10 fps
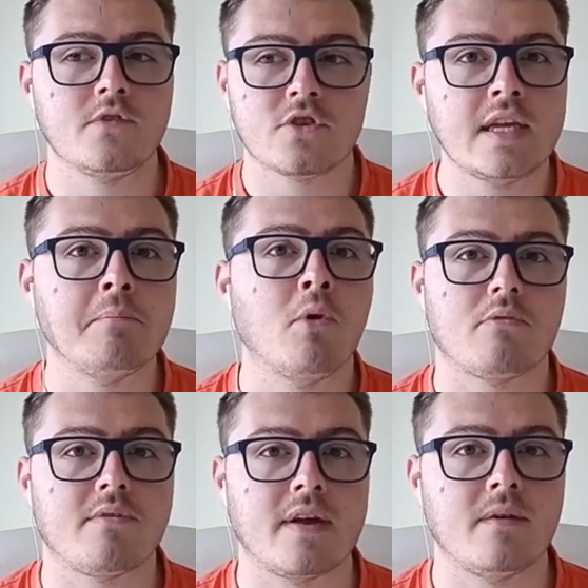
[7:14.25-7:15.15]
Just eat
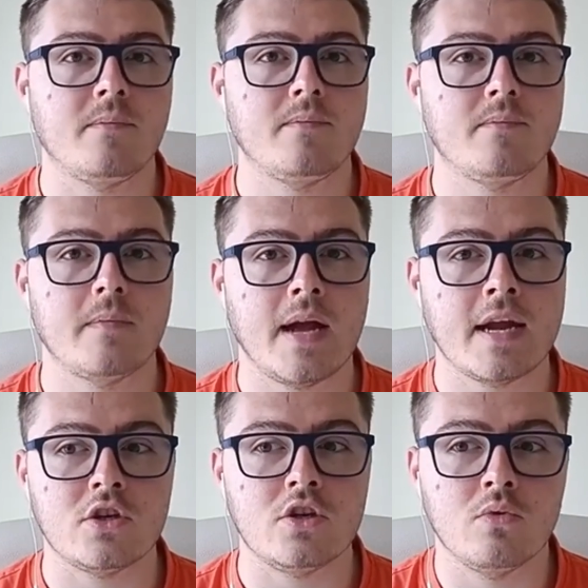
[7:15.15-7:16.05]
more of it.
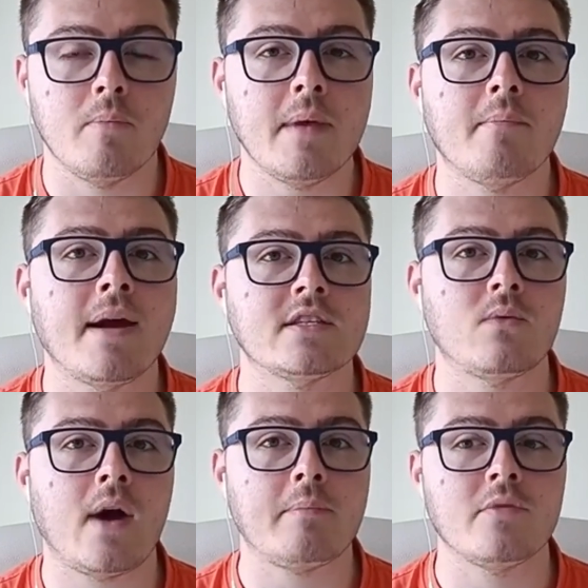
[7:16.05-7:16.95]
And you will be amazed
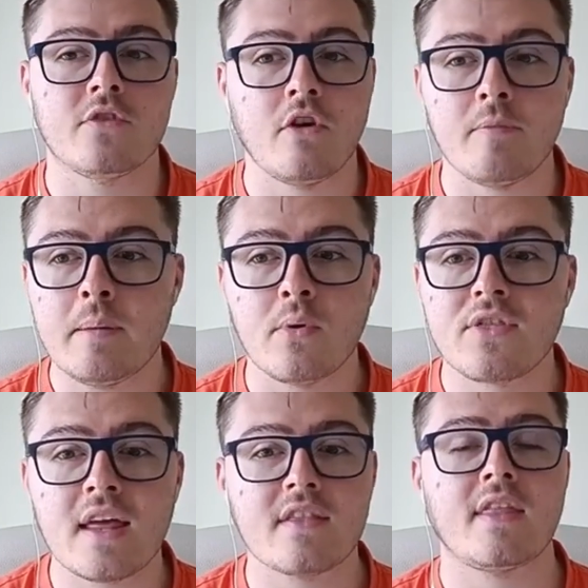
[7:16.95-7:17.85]
at what happens. A lot of people
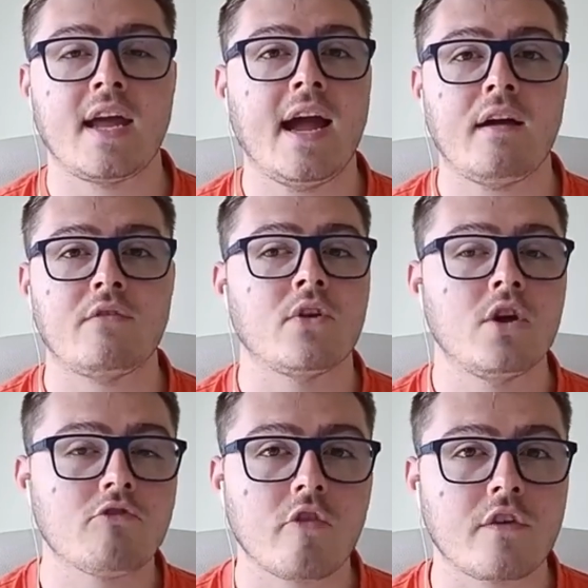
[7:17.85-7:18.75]
think that they have
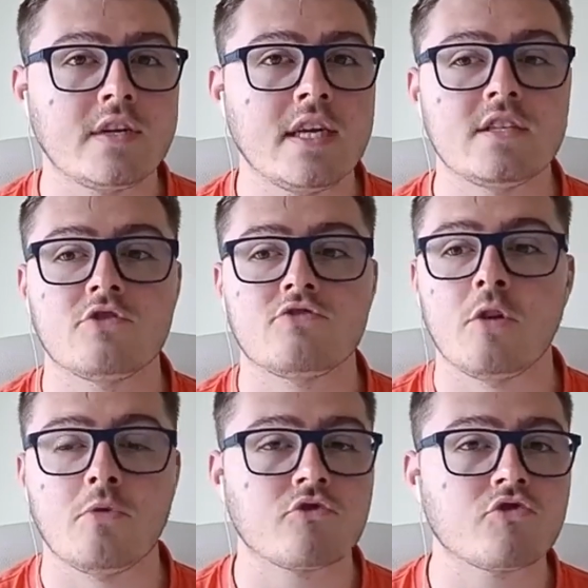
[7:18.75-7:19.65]
chronic fatigue
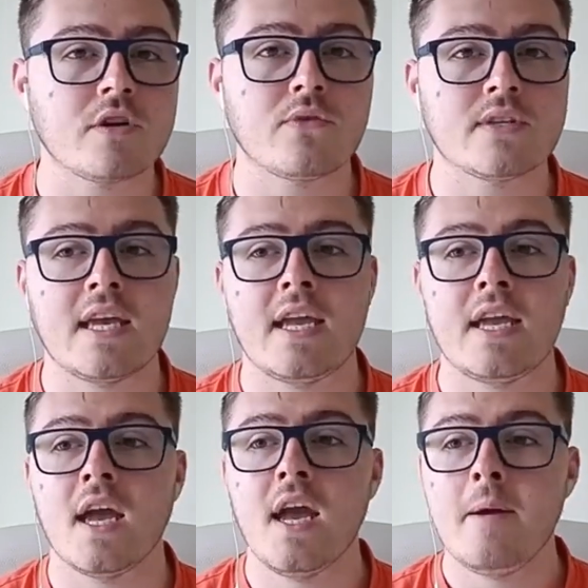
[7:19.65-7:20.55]
syndrome or adrenal
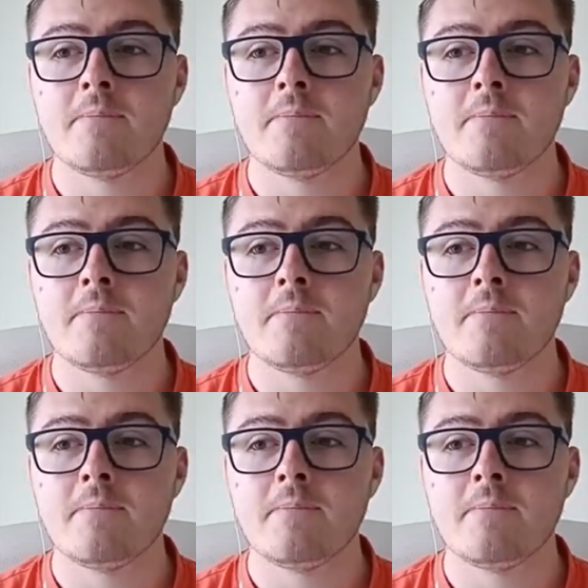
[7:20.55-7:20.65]
fatigue.